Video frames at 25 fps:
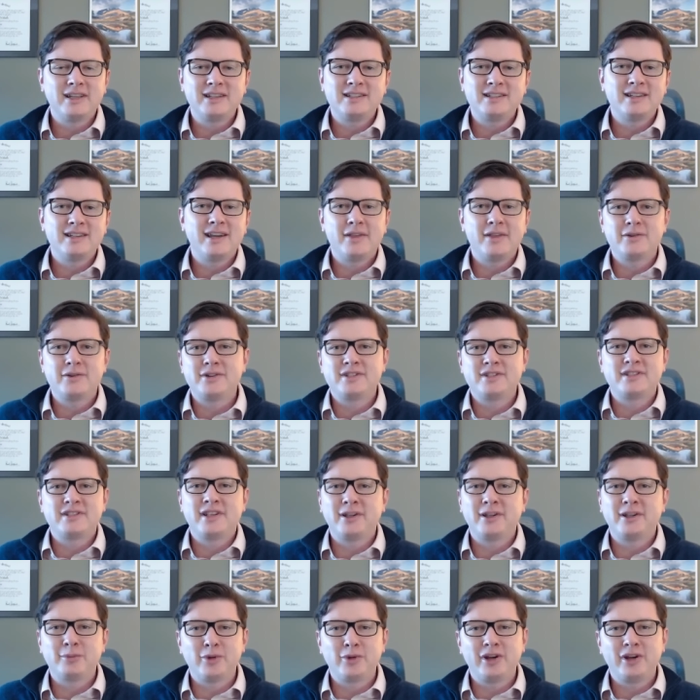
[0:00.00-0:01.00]
get-together to
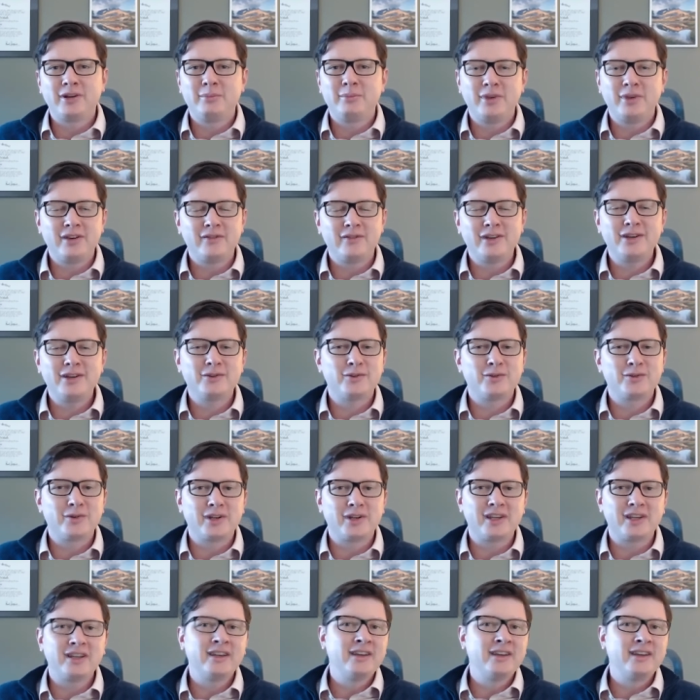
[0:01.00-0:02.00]
celebrate a big
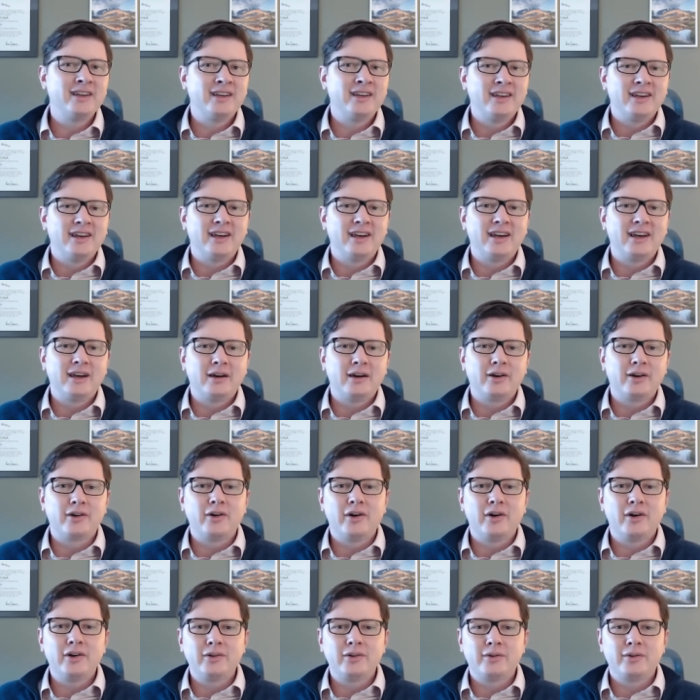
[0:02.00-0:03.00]
victory
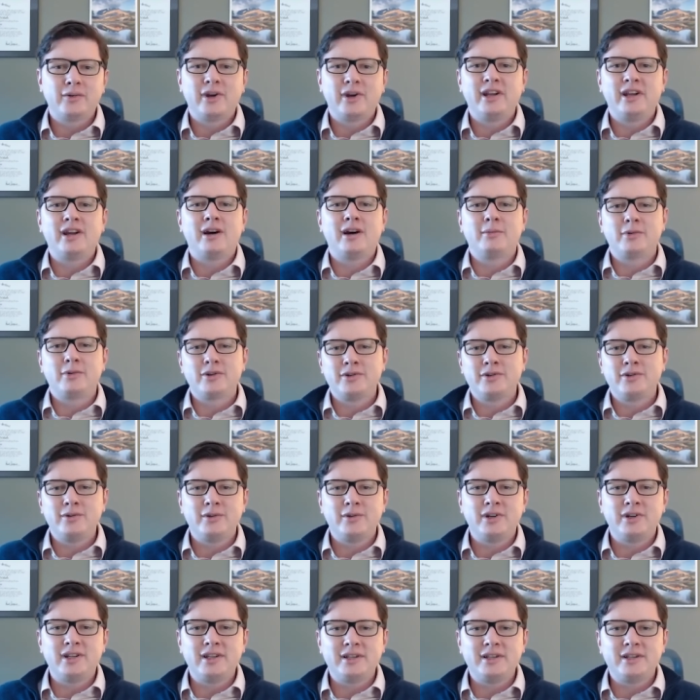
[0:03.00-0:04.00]
are all great
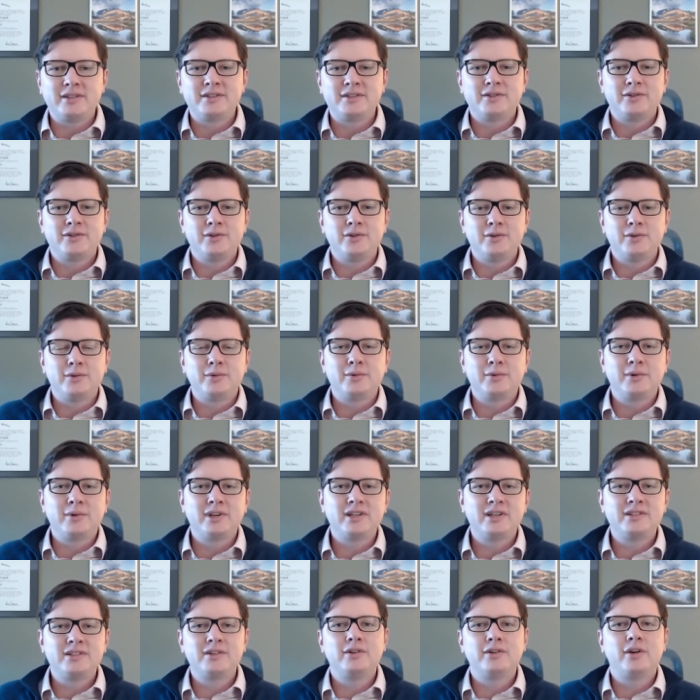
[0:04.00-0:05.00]
opportunities to
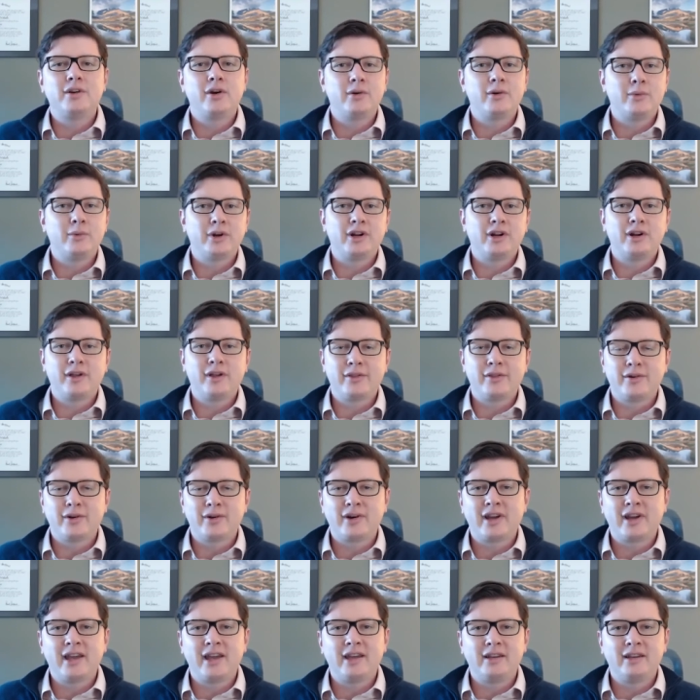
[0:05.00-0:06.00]
get to know one
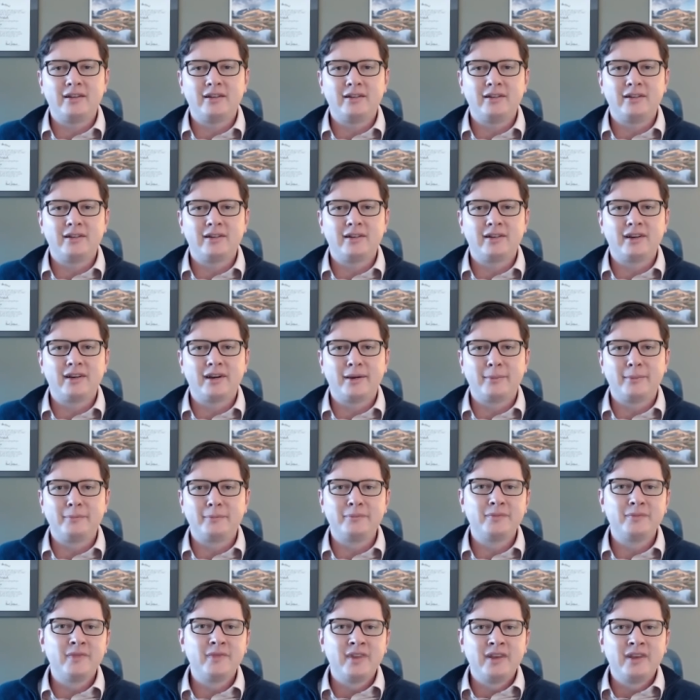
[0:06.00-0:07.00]
another
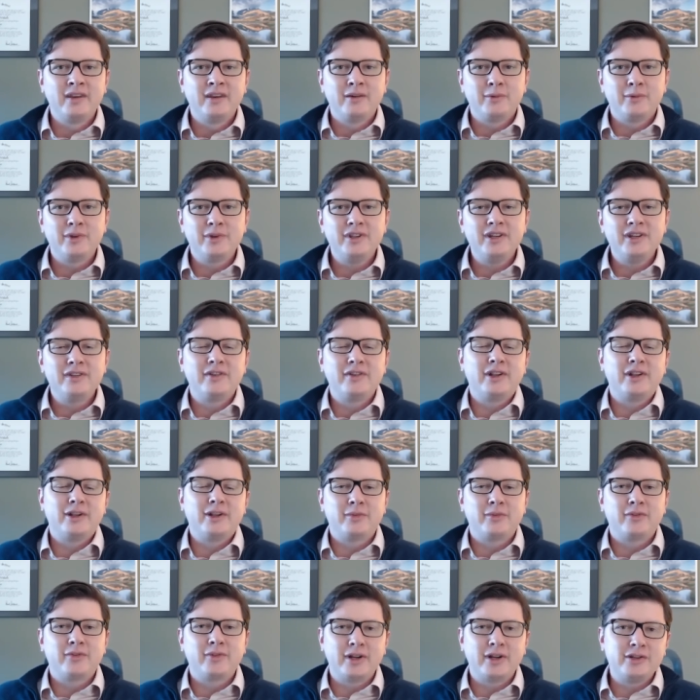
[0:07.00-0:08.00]
and really
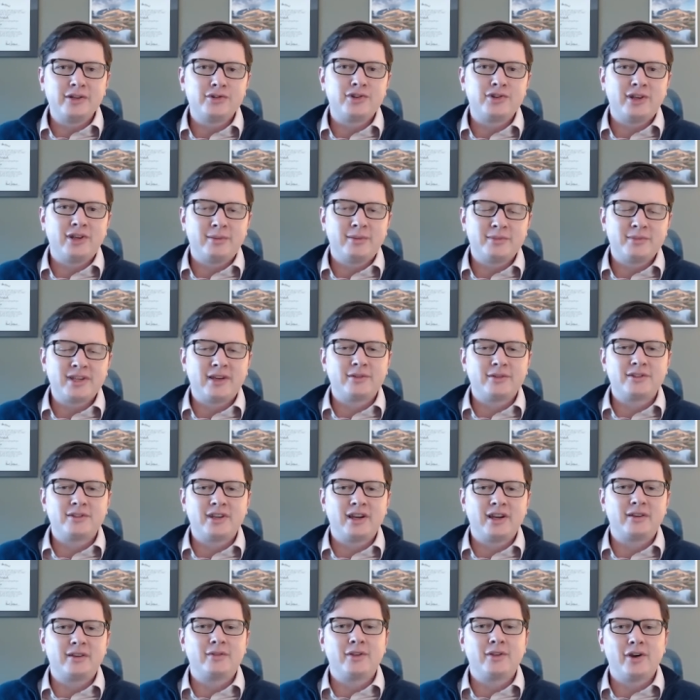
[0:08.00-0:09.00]
develop friendships
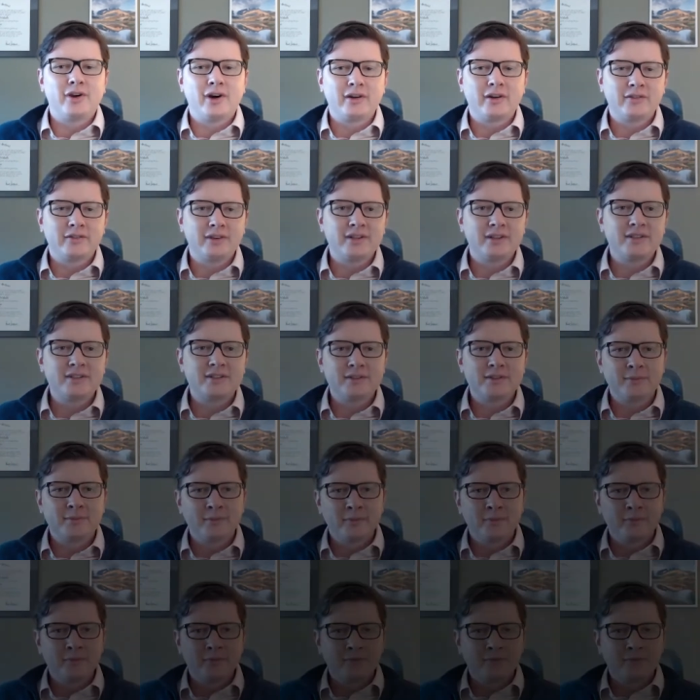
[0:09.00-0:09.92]
outside of the office.